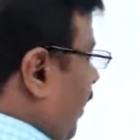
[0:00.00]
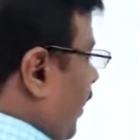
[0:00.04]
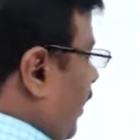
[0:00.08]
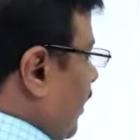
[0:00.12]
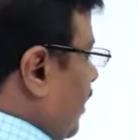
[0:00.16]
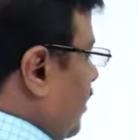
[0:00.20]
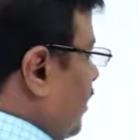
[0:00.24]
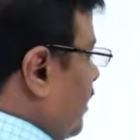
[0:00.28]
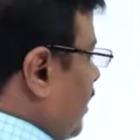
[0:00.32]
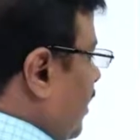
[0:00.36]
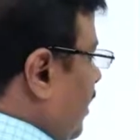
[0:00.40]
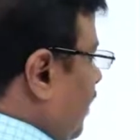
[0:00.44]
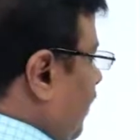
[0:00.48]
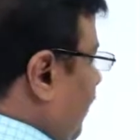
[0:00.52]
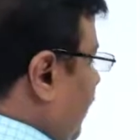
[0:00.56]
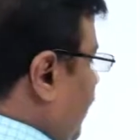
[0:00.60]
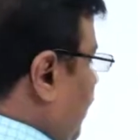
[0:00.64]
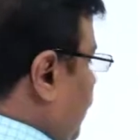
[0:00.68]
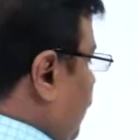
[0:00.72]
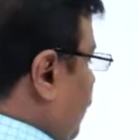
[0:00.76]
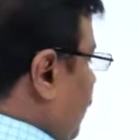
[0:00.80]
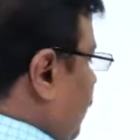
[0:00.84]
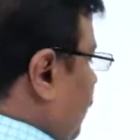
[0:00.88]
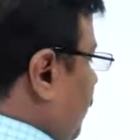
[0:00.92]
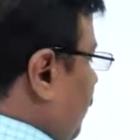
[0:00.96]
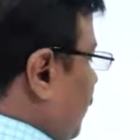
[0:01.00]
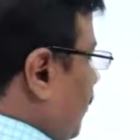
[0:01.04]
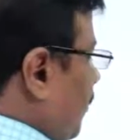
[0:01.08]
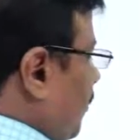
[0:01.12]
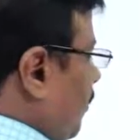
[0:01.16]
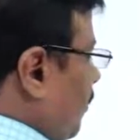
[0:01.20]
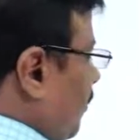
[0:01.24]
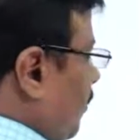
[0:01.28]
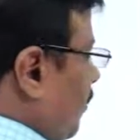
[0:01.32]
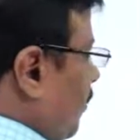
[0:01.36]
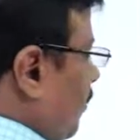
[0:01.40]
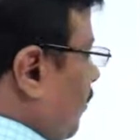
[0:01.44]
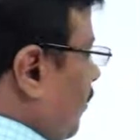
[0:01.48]
is equal to
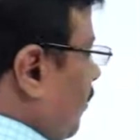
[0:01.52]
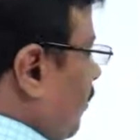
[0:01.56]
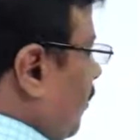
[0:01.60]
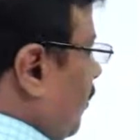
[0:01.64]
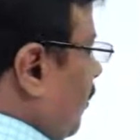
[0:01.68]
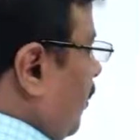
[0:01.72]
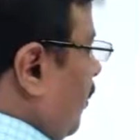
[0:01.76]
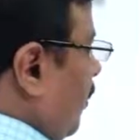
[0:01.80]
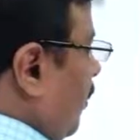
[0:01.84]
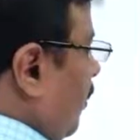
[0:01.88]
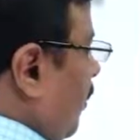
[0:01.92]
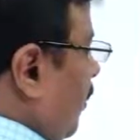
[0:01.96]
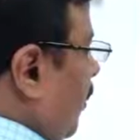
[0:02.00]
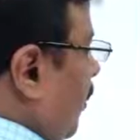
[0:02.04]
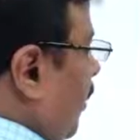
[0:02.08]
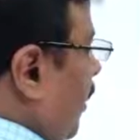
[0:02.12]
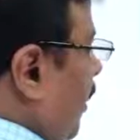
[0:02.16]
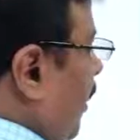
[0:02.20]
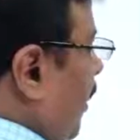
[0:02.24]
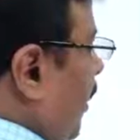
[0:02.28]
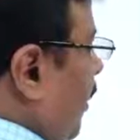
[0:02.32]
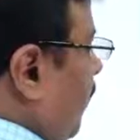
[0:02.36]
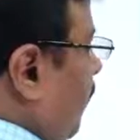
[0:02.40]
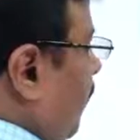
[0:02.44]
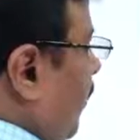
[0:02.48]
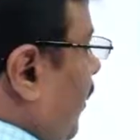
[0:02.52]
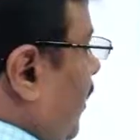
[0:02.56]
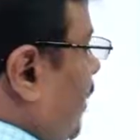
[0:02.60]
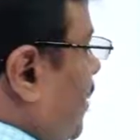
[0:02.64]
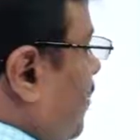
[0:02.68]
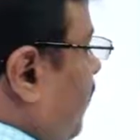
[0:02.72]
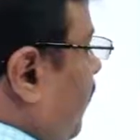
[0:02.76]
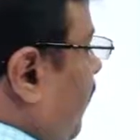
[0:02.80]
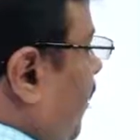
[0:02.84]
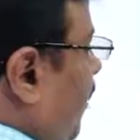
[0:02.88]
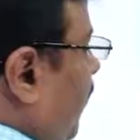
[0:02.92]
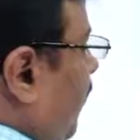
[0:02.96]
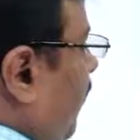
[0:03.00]
A plus
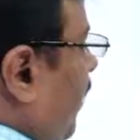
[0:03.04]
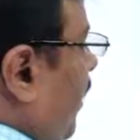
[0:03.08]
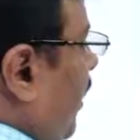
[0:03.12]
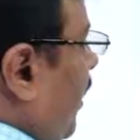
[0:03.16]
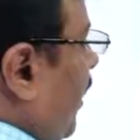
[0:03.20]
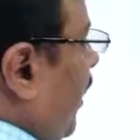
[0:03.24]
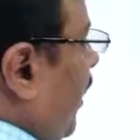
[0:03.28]
B will